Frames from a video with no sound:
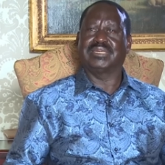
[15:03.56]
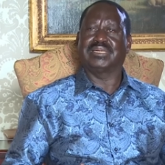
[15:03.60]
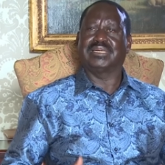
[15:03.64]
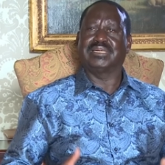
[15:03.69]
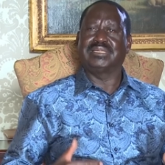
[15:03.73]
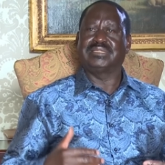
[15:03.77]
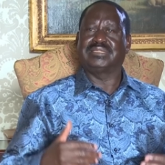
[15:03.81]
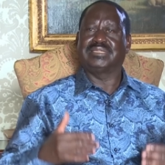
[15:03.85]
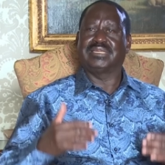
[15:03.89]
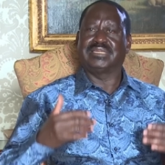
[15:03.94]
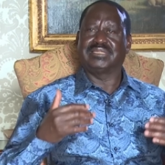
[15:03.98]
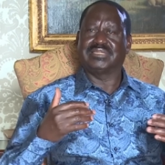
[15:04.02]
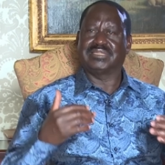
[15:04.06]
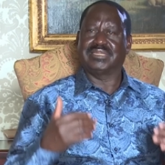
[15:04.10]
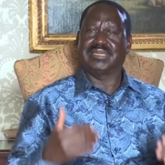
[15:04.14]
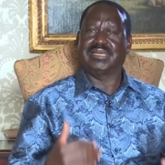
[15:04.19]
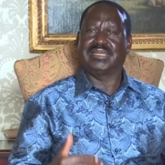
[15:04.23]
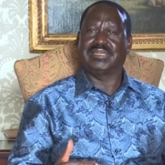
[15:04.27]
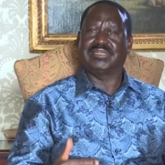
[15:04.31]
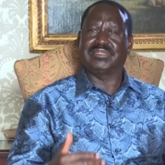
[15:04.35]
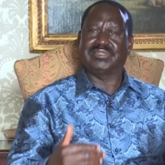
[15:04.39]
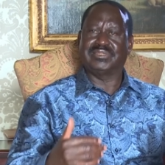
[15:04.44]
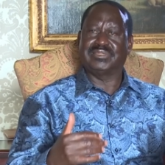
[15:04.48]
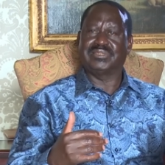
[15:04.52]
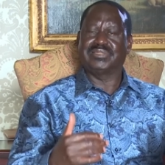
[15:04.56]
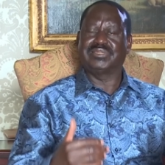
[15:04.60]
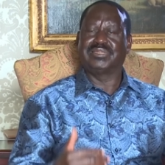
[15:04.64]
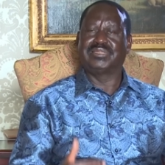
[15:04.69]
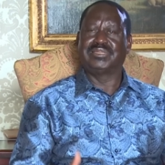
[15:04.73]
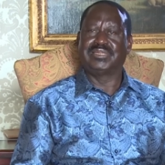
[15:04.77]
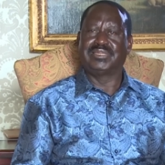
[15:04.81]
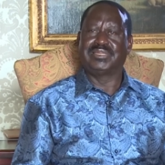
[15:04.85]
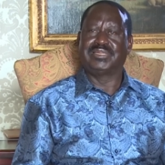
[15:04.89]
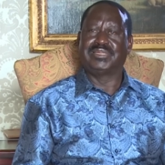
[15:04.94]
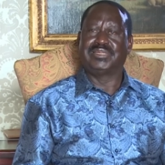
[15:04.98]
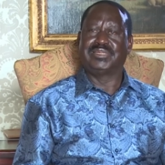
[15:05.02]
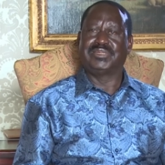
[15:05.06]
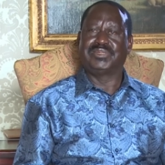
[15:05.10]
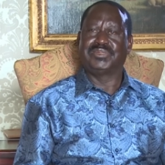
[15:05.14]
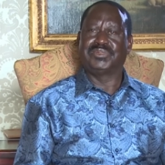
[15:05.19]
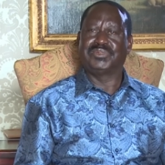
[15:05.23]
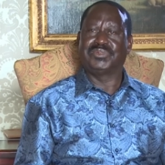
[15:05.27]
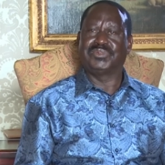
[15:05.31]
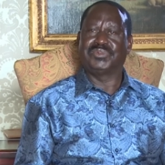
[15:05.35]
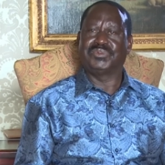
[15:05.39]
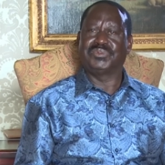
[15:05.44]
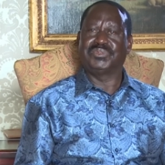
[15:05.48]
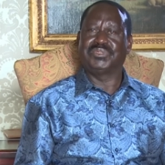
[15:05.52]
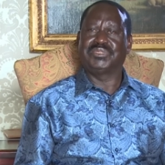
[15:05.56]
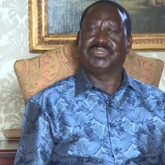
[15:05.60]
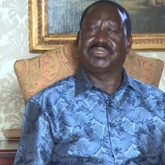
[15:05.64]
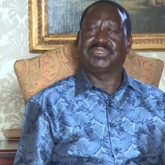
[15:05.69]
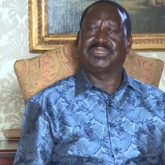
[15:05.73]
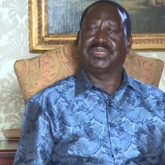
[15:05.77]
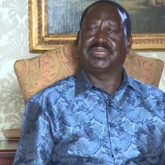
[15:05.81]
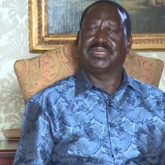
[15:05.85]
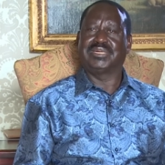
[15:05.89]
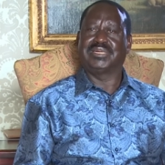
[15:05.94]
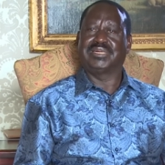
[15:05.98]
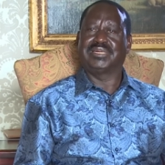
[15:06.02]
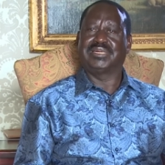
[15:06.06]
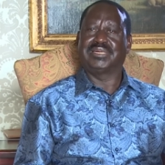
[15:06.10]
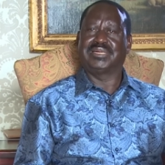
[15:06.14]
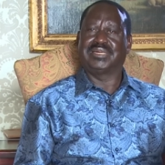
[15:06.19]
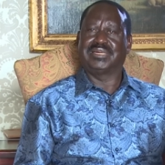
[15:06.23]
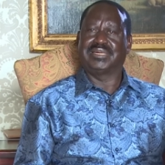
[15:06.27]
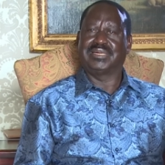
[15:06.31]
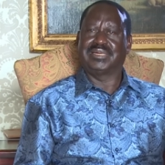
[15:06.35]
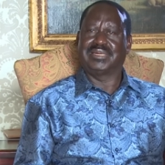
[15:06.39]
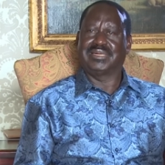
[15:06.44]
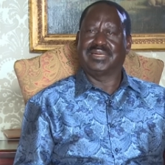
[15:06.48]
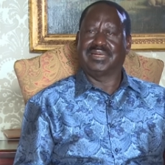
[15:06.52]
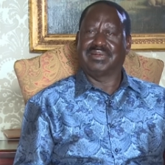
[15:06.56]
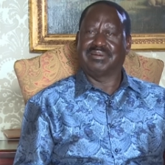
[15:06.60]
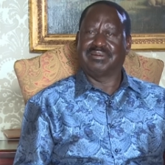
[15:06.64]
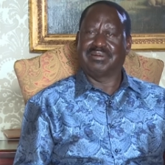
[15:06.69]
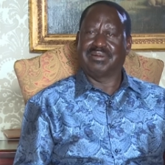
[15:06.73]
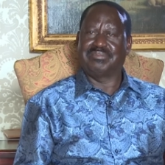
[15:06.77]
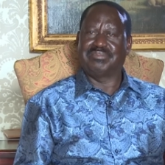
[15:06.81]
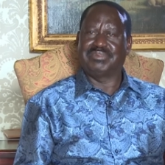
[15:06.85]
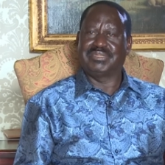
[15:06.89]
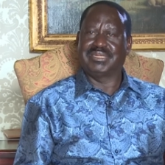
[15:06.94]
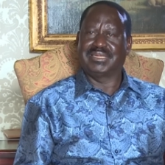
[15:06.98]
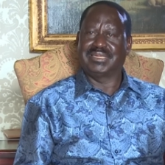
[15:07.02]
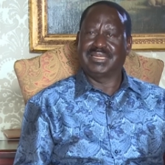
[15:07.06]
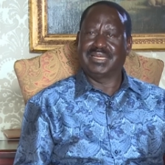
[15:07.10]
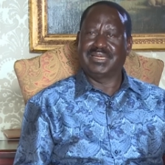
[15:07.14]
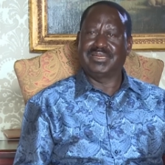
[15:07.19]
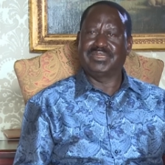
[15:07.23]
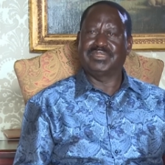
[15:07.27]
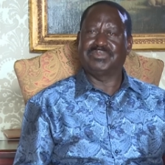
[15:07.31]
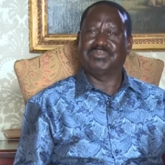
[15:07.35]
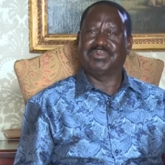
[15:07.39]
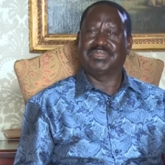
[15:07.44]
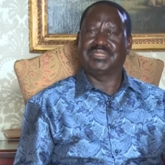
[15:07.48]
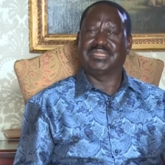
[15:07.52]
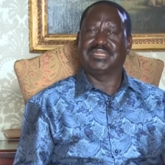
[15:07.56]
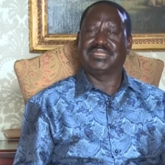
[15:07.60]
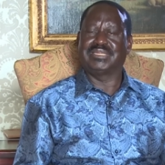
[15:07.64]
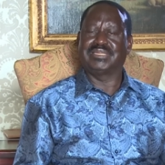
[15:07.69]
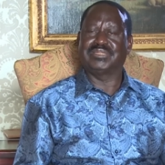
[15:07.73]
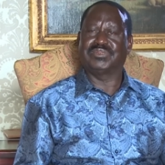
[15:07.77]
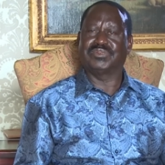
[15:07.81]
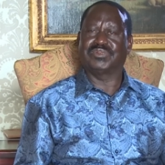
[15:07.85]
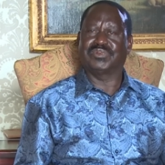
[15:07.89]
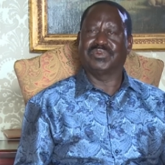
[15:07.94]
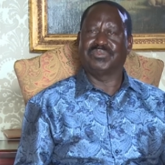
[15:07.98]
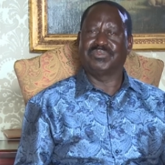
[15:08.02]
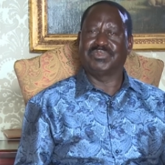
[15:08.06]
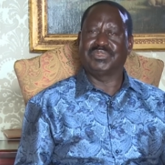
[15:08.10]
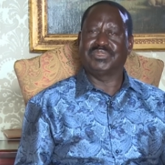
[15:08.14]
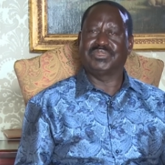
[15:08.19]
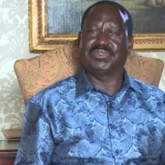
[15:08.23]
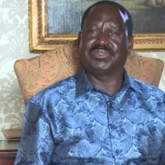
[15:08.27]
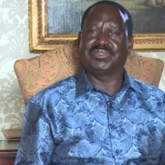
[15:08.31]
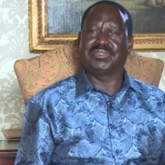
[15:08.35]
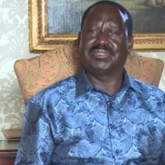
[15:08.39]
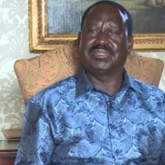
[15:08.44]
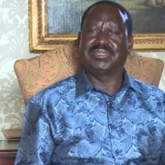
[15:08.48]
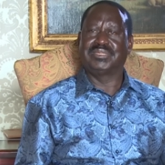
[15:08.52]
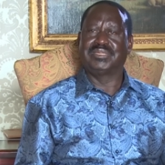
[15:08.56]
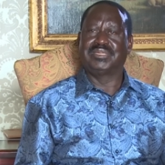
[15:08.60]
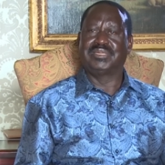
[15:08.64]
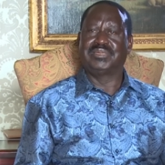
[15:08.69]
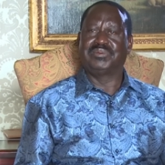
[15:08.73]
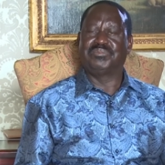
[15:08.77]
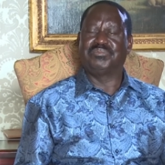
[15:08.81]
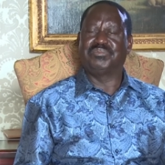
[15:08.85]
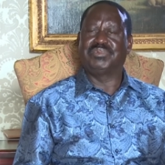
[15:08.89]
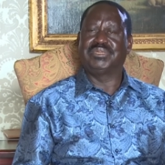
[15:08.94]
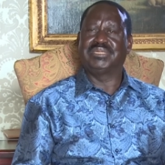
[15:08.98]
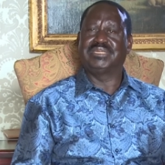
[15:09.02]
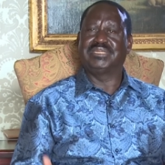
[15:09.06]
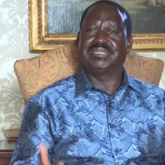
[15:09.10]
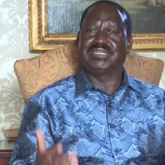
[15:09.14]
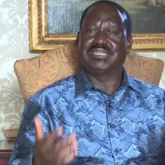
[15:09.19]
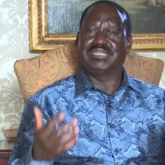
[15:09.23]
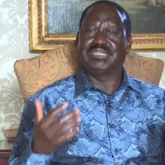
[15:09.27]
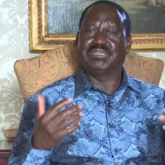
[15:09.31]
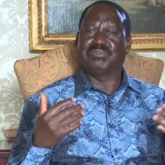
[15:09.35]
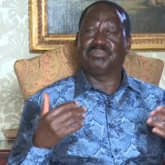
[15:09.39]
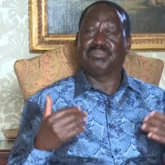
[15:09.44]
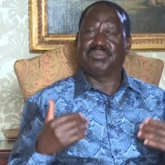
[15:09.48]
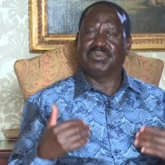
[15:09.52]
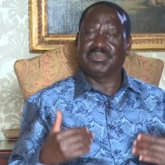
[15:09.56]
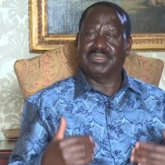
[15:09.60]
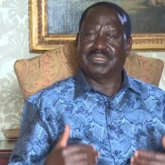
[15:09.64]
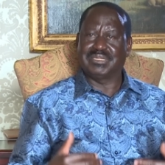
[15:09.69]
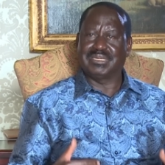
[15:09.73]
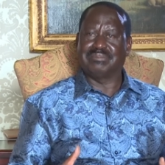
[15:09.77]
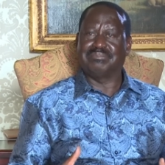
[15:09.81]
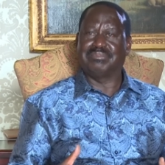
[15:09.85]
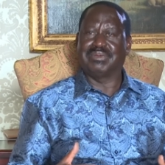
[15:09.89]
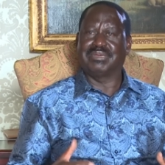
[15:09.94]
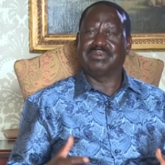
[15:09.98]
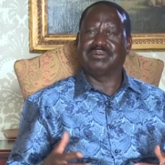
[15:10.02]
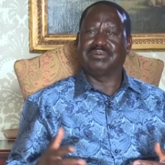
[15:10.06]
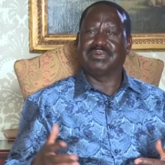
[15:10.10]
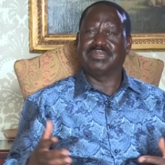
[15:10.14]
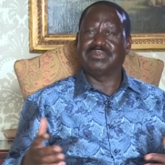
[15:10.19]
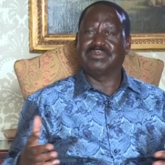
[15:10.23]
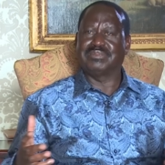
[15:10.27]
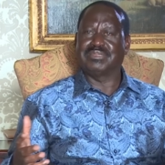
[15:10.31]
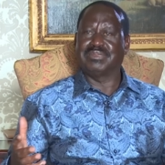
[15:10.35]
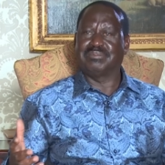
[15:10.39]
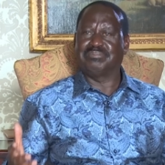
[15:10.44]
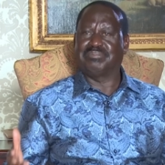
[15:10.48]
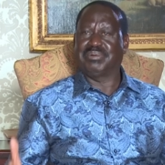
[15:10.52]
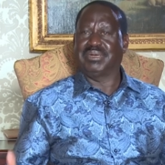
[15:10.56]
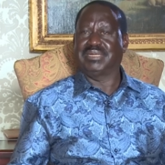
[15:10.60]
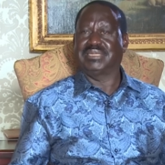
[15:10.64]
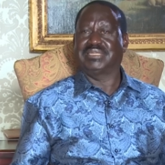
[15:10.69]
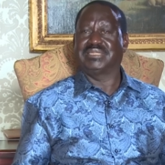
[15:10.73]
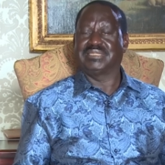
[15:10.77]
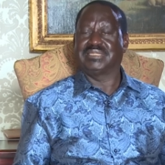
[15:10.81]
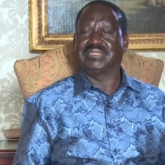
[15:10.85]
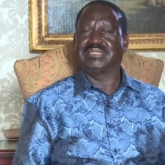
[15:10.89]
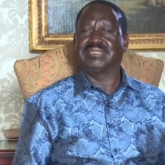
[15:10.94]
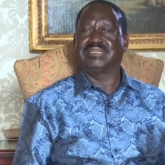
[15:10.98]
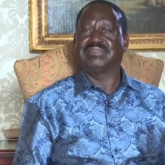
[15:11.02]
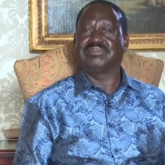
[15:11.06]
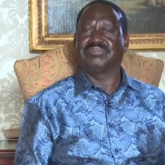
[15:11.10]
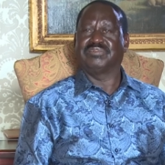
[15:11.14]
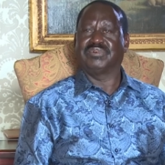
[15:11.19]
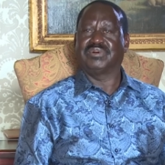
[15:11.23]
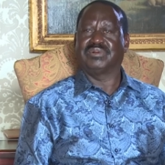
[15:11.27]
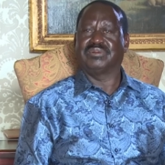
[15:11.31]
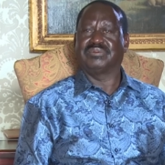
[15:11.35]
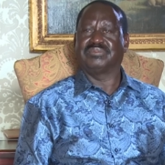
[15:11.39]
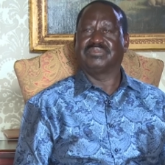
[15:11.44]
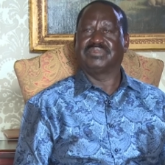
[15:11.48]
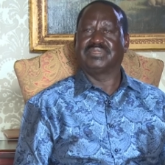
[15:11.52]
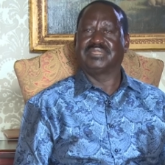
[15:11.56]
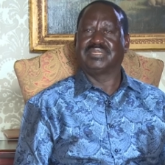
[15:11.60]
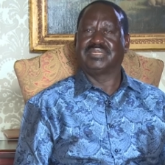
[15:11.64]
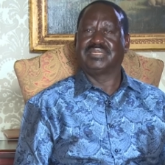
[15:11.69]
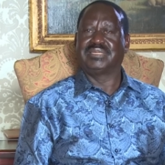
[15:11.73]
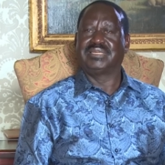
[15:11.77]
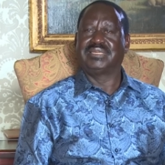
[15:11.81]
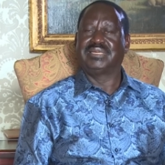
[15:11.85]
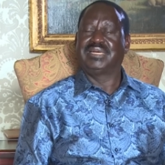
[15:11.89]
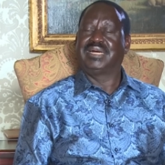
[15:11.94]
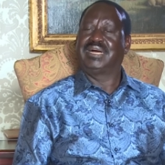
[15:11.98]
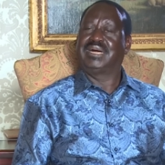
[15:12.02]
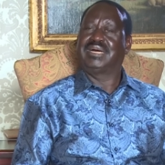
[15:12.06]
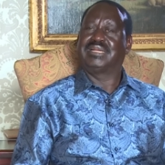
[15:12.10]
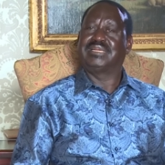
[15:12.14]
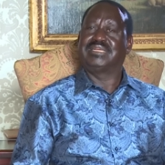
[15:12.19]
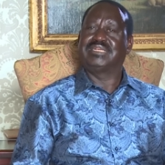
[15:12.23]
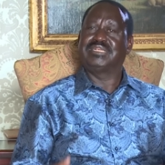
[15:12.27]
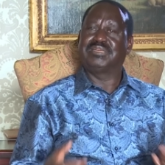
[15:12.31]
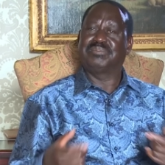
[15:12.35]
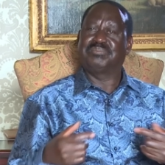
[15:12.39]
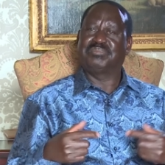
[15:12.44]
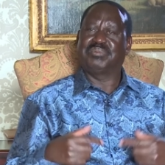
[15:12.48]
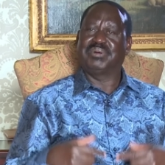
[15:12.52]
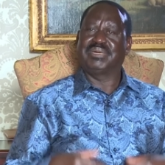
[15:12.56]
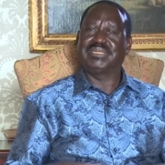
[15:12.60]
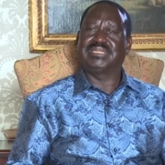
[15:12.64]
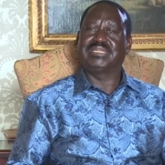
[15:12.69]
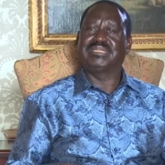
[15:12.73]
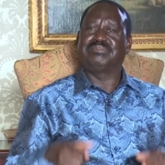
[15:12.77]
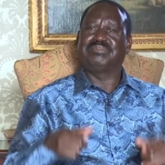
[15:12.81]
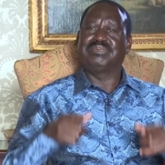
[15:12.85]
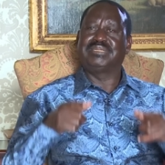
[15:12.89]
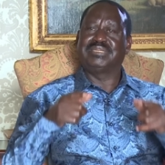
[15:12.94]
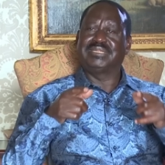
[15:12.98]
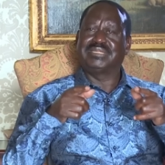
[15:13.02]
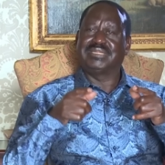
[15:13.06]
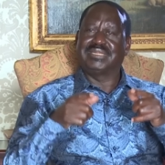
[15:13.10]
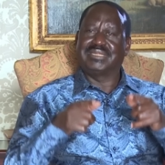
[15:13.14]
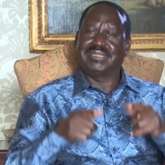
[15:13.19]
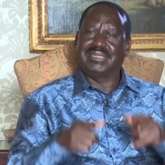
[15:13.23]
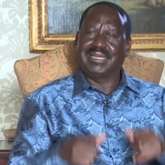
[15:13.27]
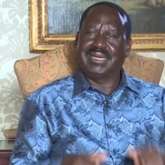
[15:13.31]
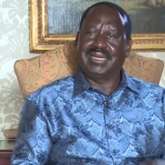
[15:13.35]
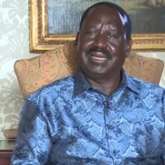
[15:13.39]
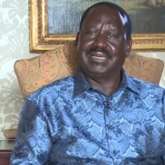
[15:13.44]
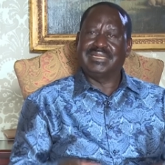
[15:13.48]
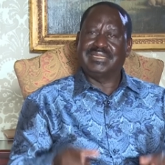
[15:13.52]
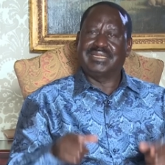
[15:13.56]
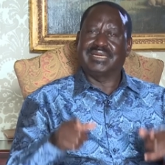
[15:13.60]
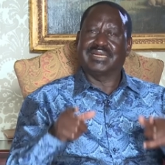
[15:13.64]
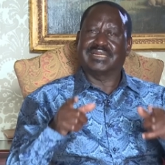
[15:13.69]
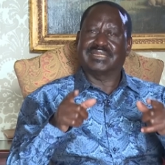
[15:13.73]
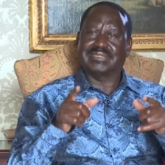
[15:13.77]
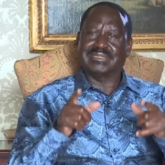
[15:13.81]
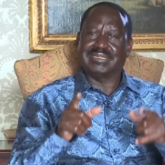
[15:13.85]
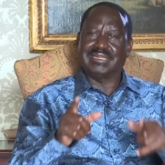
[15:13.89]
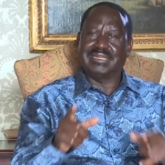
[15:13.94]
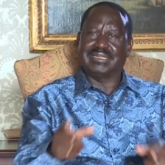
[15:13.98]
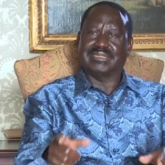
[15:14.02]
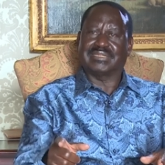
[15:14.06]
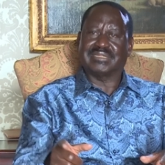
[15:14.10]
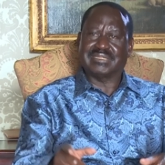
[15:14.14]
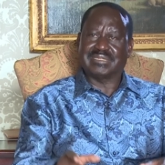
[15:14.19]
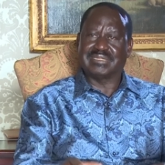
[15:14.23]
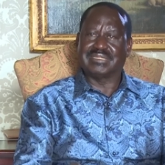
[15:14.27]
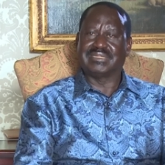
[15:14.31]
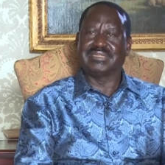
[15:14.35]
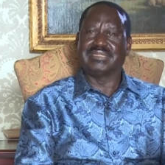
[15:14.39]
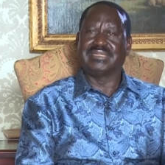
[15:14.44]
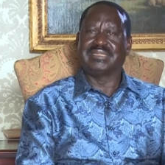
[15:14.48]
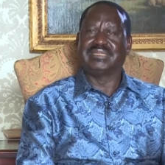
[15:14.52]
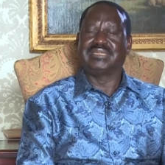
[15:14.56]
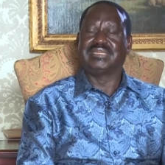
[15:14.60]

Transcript: against the results which uh, uh, have been announced by the Electoral Commission being disputed by one of the parties involved. And this party is being denied access